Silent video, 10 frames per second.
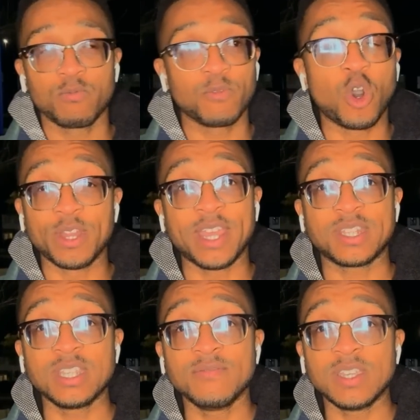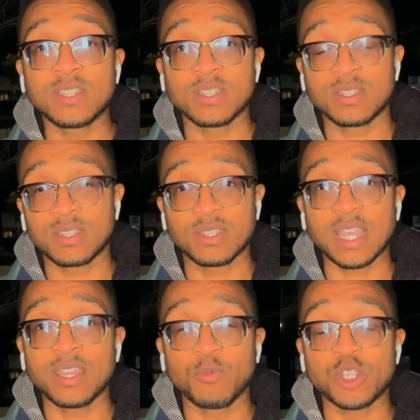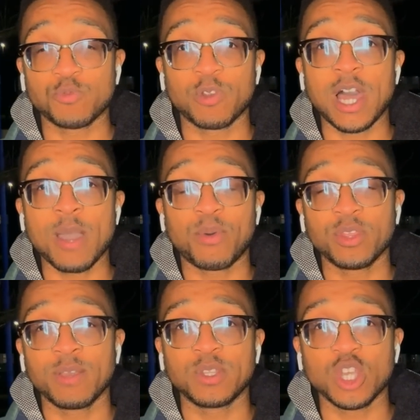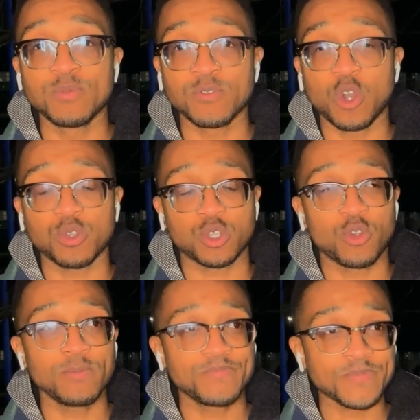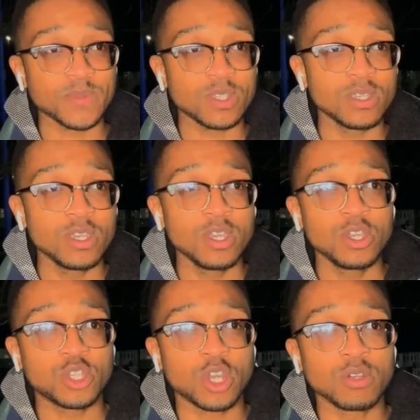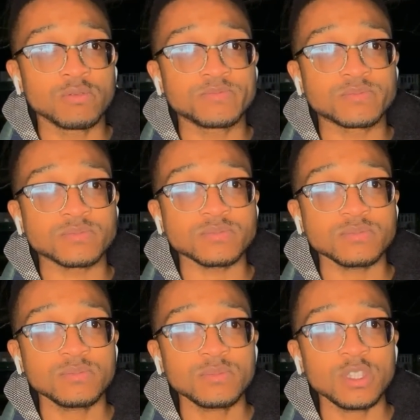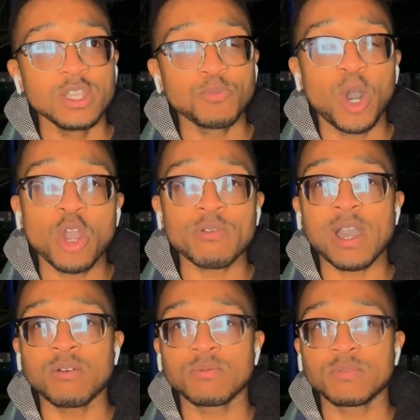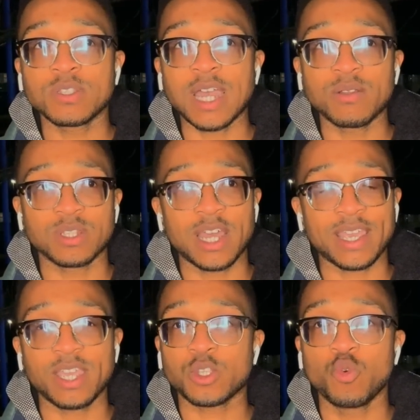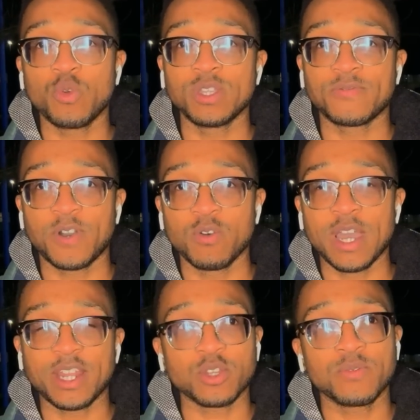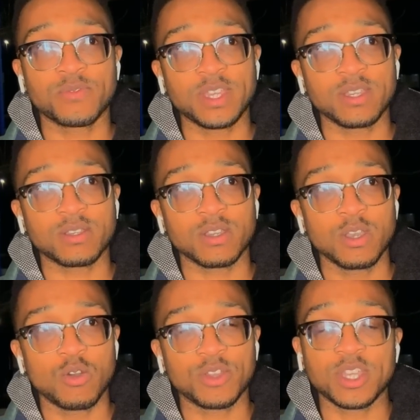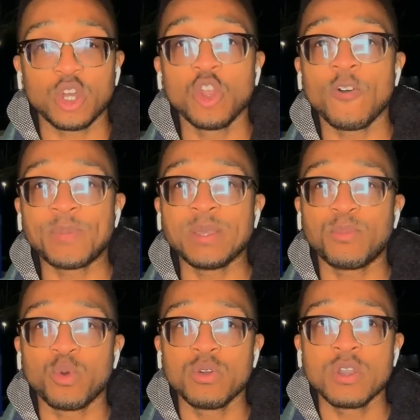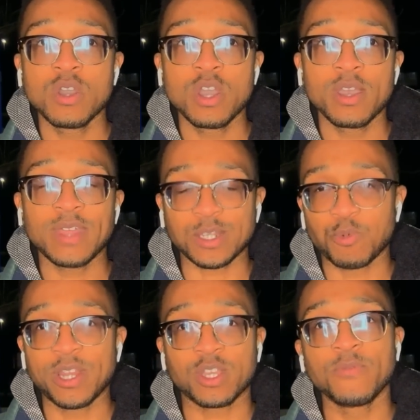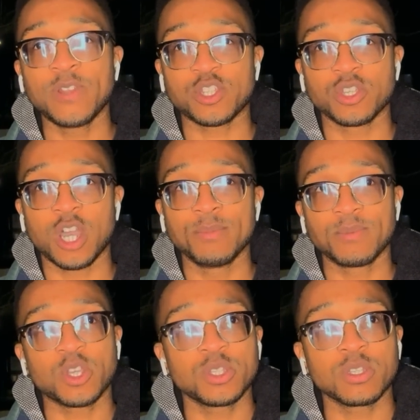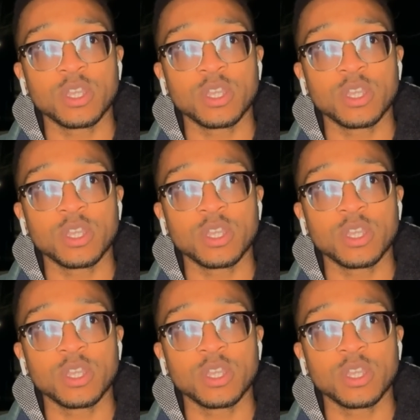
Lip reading: on their CV to say that we should rely upon them in terms of goal scoring. So Potter out sounds like it's all his fault. And I think a lot of people, that's where the confliction comes, because